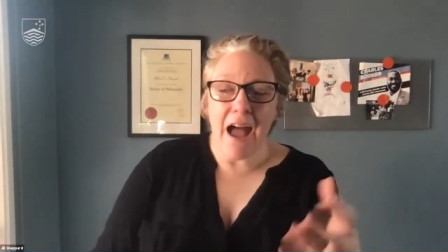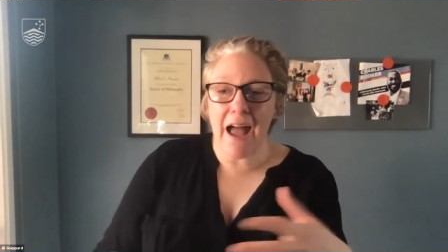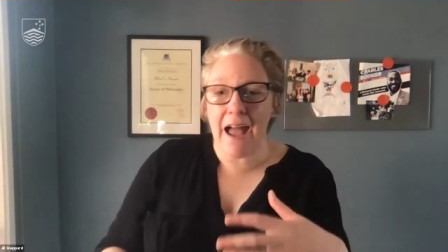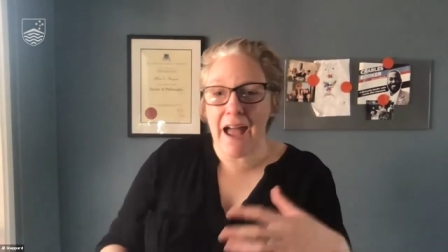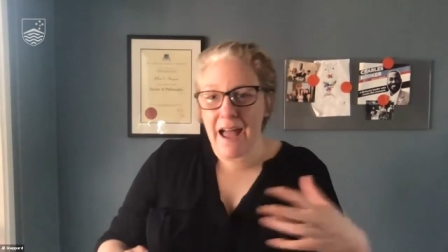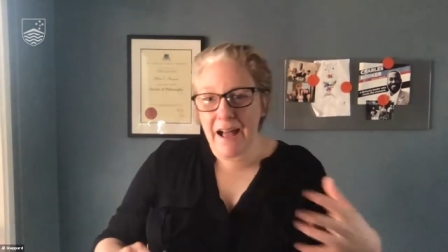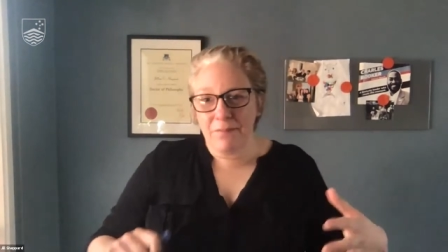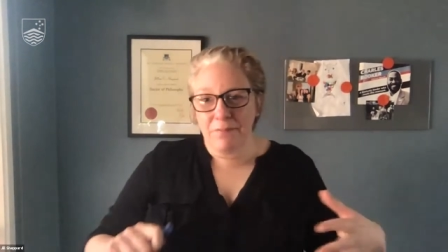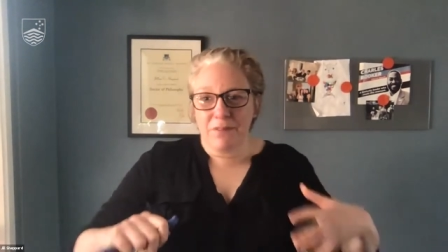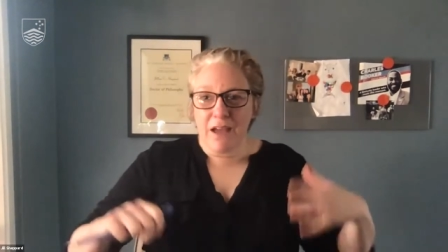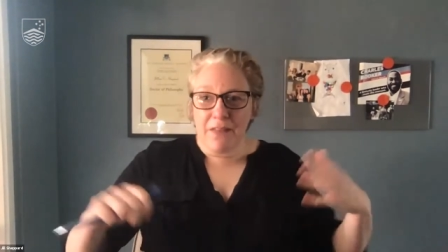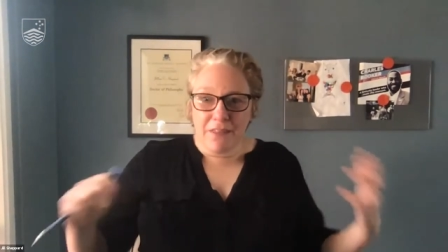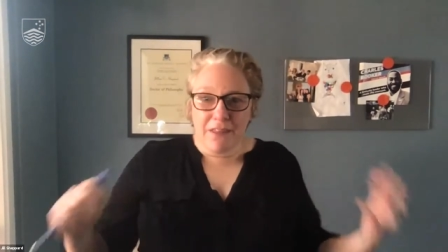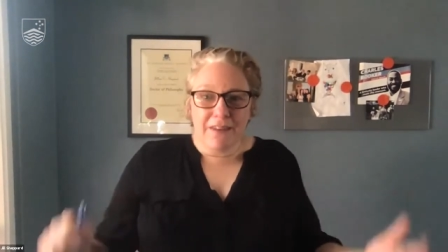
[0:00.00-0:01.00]
And um,
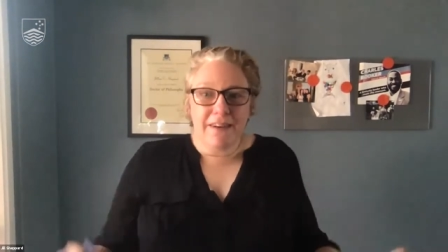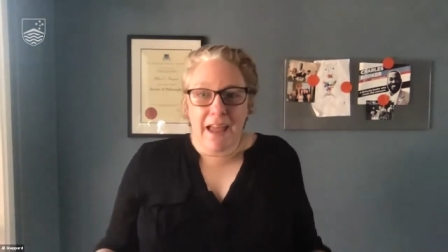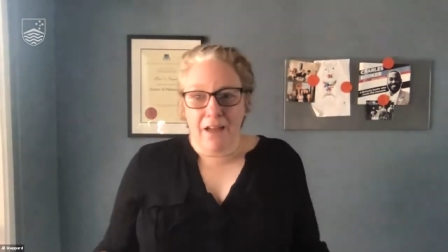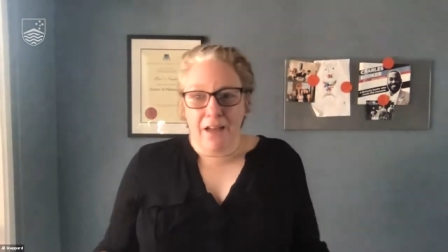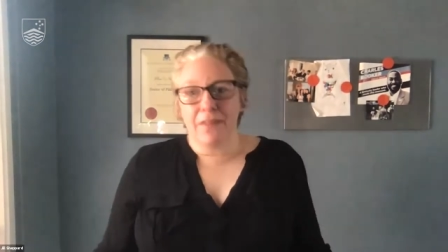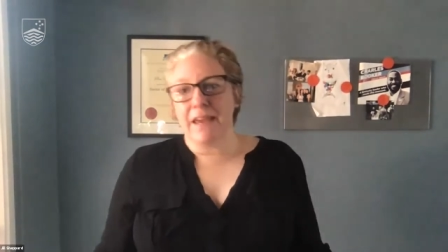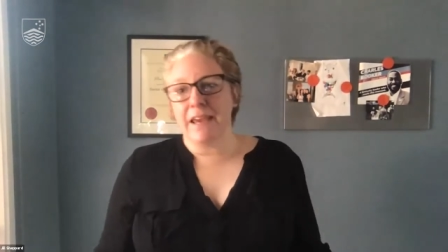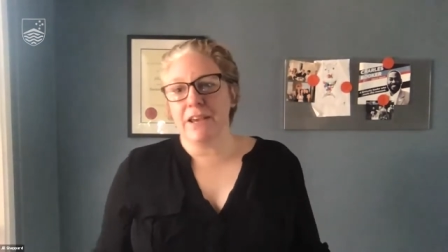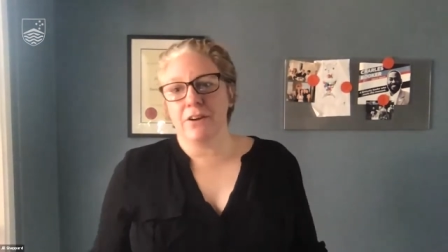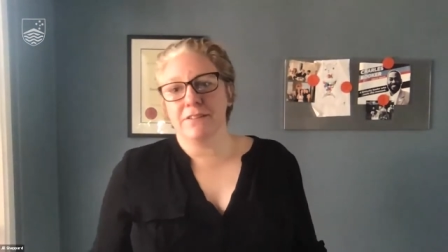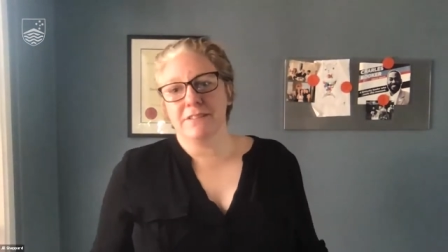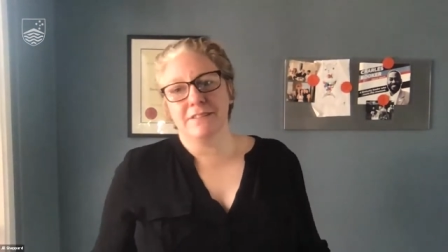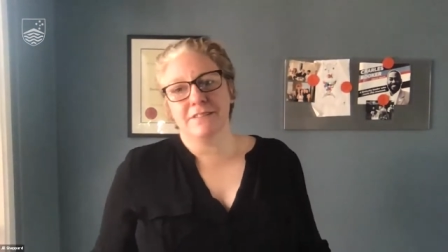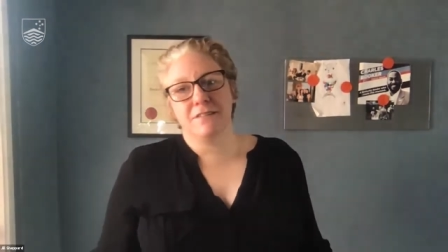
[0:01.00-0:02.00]
and that now the
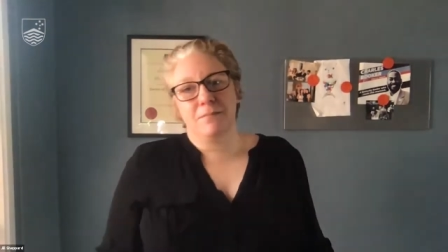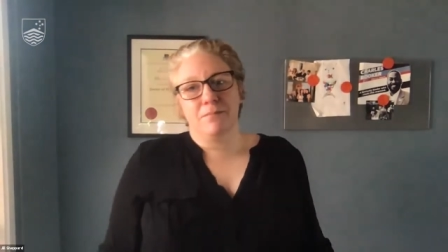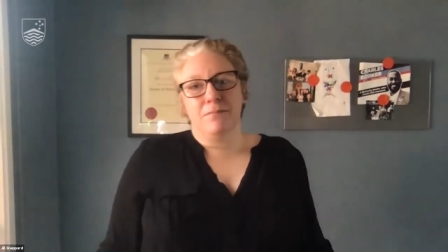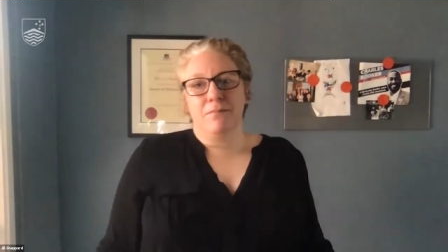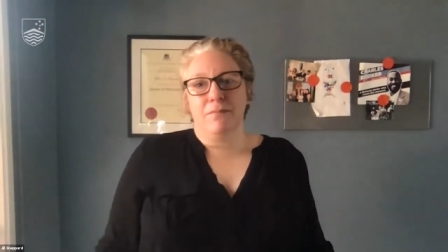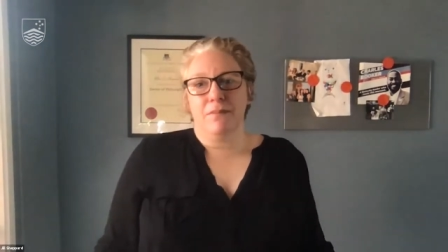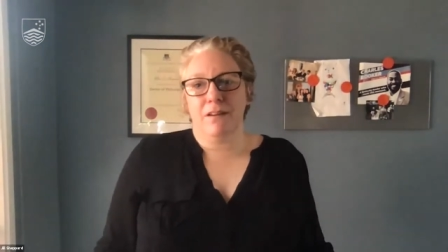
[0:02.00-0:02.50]
ecosystem